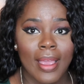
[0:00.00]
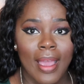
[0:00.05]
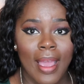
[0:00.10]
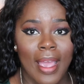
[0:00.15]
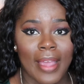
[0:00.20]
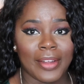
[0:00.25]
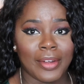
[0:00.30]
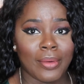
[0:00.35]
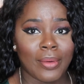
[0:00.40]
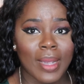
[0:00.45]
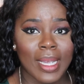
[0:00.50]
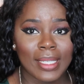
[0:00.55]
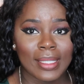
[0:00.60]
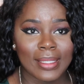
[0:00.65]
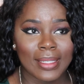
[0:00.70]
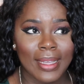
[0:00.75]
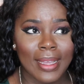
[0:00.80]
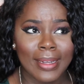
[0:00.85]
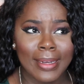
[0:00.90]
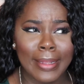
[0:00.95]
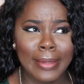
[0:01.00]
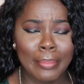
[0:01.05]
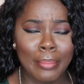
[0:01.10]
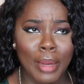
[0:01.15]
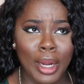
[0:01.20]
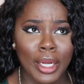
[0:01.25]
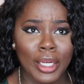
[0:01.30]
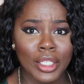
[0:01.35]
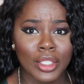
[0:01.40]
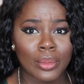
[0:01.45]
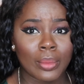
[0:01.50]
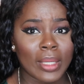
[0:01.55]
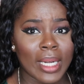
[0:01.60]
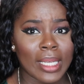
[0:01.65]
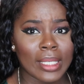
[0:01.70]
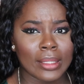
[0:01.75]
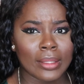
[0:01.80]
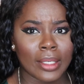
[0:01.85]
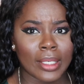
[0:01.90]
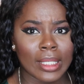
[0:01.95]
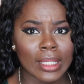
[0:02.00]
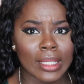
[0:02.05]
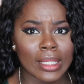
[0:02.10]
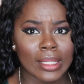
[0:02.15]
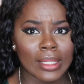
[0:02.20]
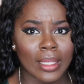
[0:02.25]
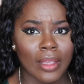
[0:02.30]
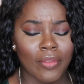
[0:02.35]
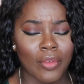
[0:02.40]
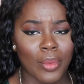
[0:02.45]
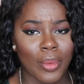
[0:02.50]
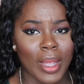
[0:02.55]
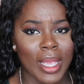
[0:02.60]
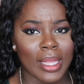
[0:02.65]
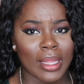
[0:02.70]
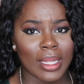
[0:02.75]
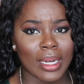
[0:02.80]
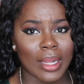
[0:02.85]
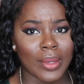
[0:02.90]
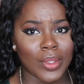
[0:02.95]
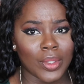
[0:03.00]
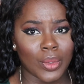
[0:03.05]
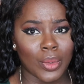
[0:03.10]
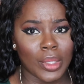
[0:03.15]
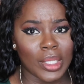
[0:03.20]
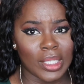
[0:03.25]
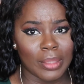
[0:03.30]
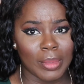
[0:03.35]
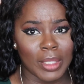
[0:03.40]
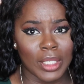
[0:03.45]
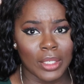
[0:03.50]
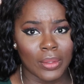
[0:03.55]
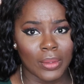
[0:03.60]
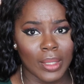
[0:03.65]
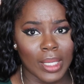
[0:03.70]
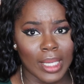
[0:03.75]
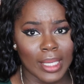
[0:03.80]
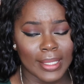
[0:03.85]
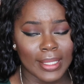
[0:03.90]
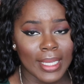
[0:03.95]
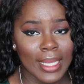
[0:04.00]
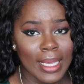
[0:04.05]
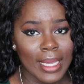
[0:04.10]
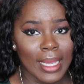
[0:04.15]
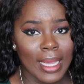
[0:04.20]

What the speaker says: I know I said in March when I started this giveaway that I was going to be doing